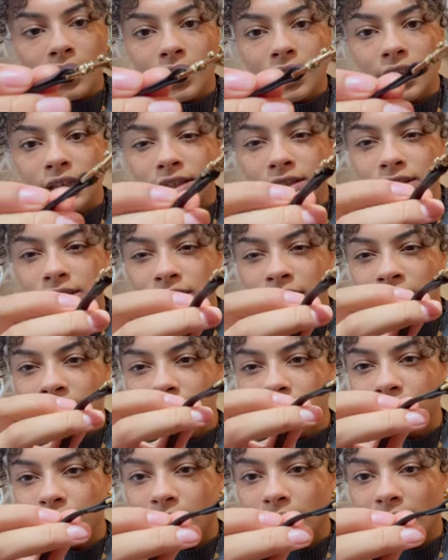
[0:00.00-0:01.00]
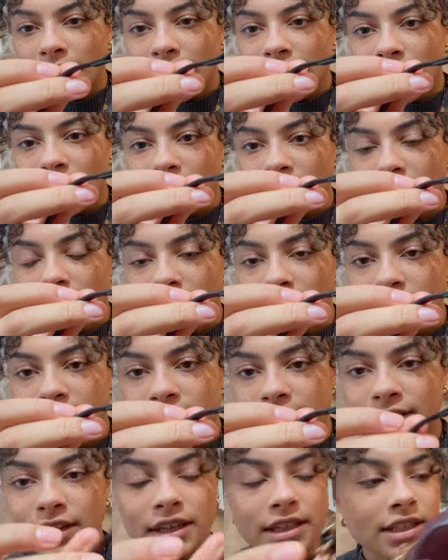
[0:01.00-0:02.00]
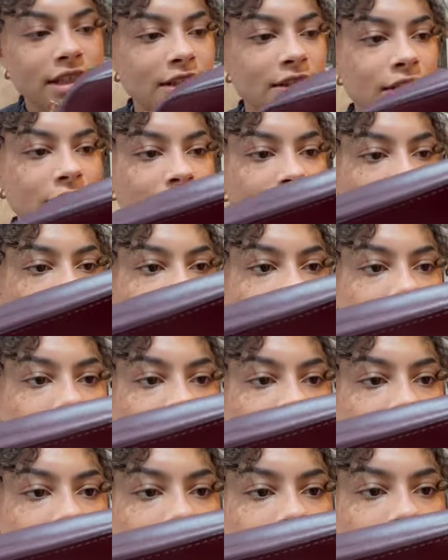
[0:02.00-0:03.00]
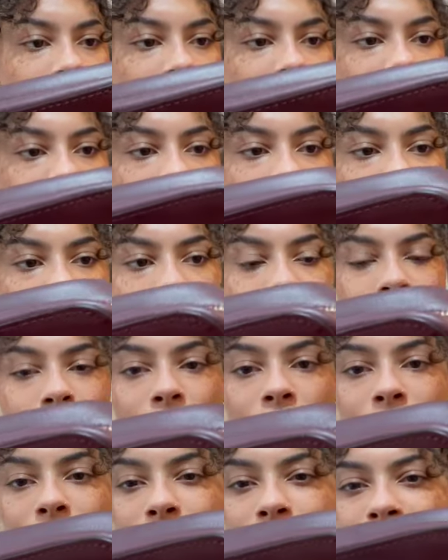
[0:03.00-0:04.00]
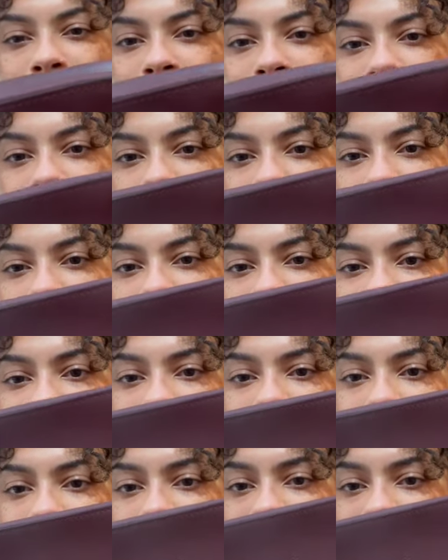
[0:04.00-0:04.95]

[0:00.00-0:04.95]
it's just kind of got hairline scratches on it, and you won't be able to see it very well on the camera